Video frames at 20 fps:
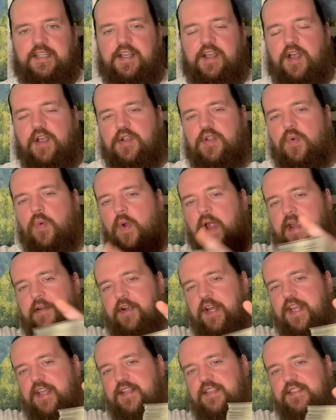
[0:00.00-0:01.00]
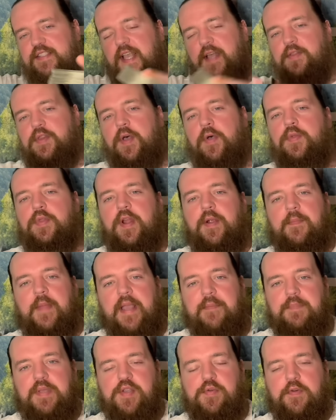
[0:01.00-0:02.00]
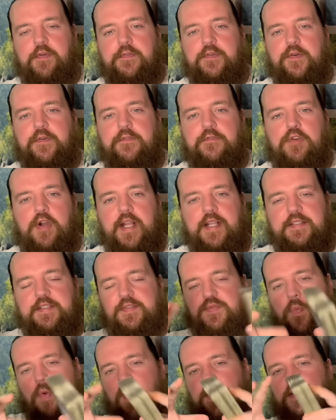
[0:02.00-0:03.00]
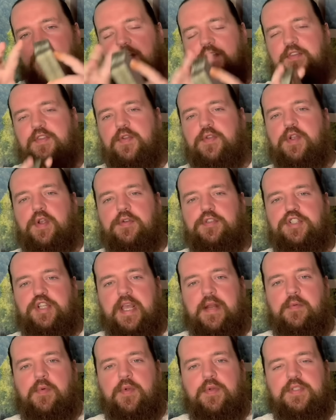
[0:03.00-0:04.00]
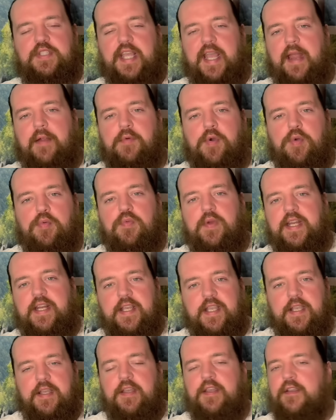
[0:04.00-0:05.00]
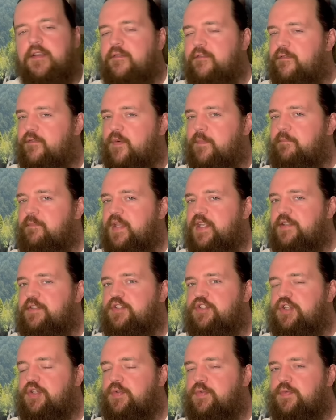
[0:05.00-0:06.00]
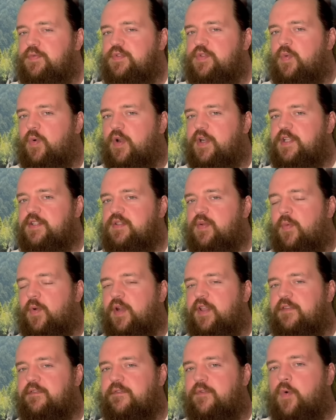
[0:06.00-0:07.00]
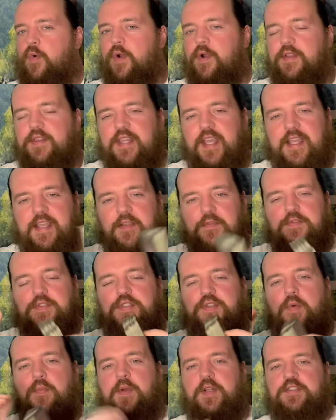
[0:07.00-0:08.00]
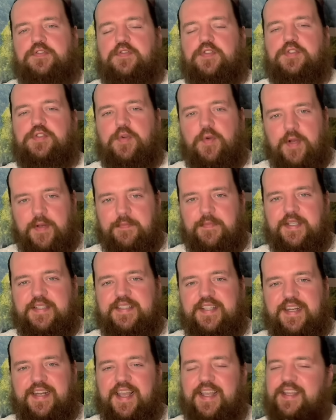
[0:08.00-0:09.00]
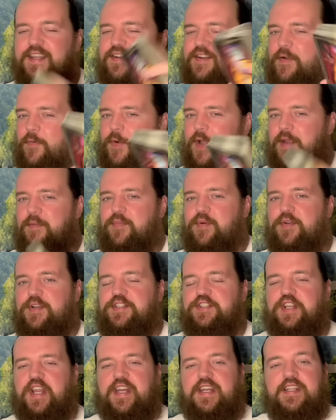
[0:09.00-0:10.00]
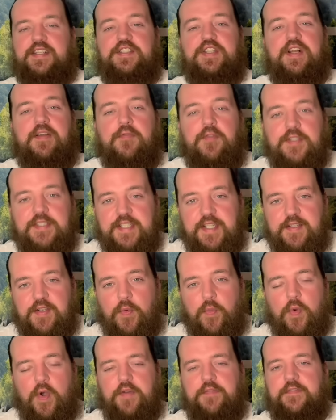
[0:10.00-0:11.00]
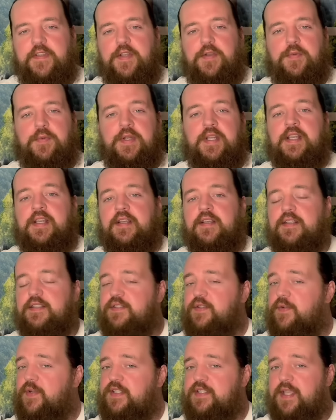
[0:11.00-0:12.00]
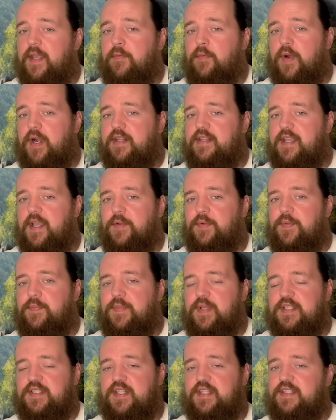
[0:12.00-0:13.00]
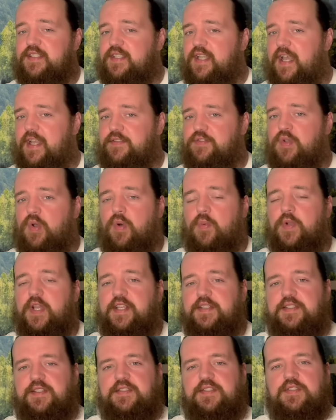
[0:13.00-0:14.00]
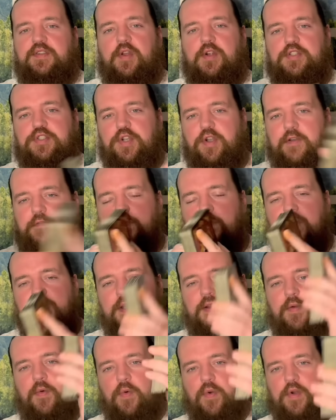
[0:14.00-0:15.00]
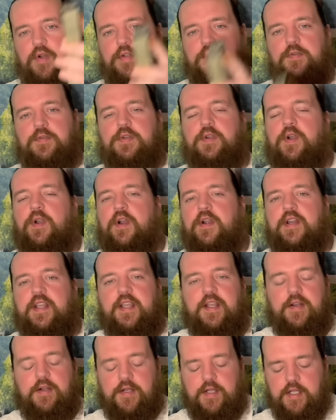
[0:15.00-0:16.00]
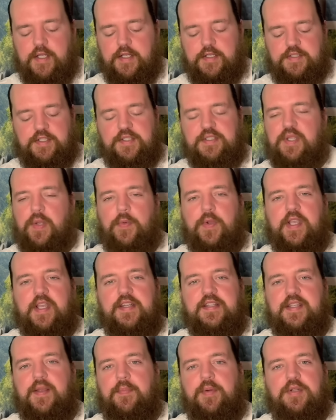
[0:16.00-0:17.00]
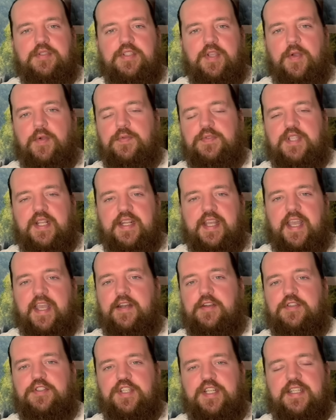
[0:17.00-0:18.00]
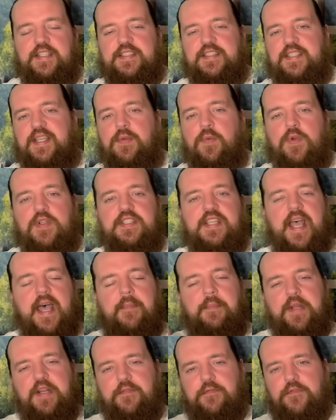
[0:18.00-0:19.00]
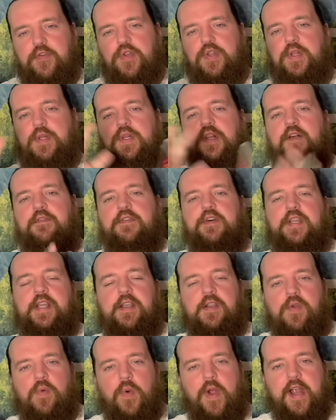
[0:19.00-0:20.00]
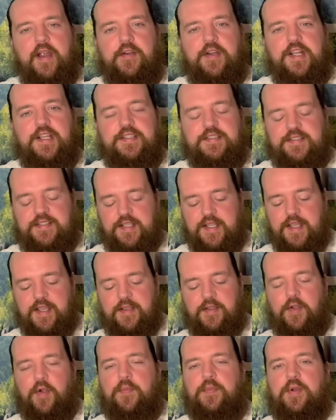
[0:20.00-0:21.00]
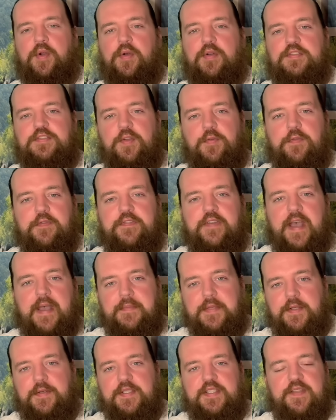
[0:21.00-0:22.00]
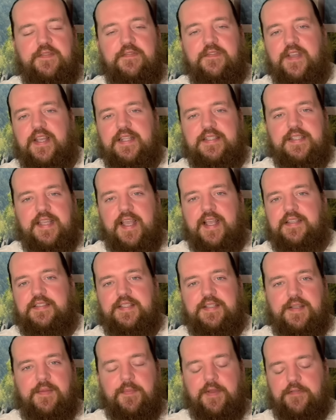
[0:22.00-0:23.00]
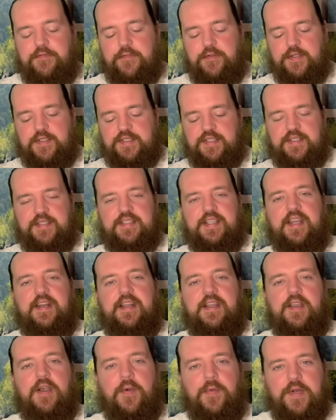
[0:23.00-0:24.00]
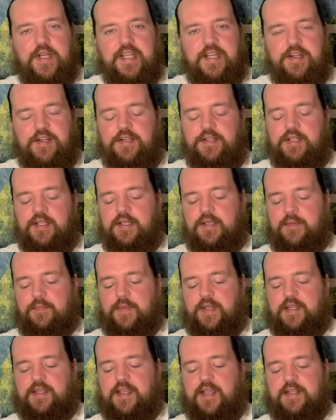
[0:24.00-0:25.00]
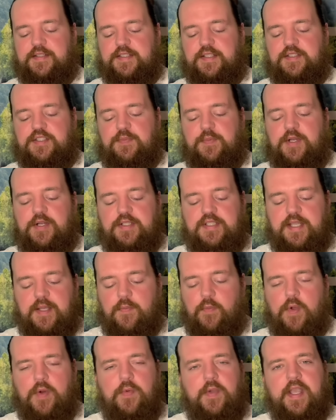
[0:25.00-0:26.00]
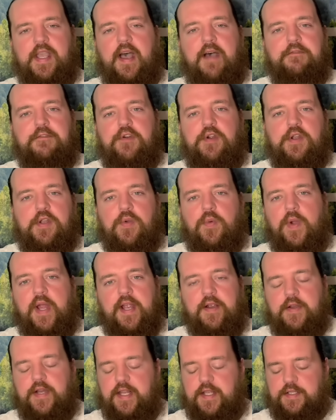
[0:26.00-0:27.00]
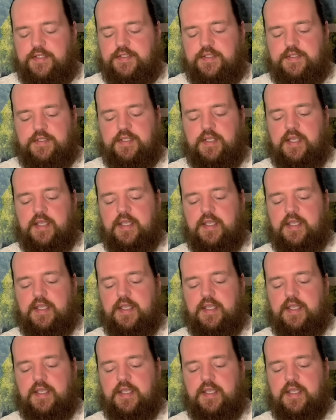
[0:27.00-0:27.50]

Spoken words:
Aquarius, hello there, my beautiful friends. We're going to do your general tarot reading for mid-June 2024. Thank you so much for joining me today. You know I appreciate each and every single one of you. So let's get right down to business as always and start you off with an oracle card here, just so we could dip our toes into energy and see what's happening for the lovely Aquarians. Hope you're all doing fabulous and fantastic, my friends. Let's get it going here, my guides and spirit team. What do we got for Aquarius?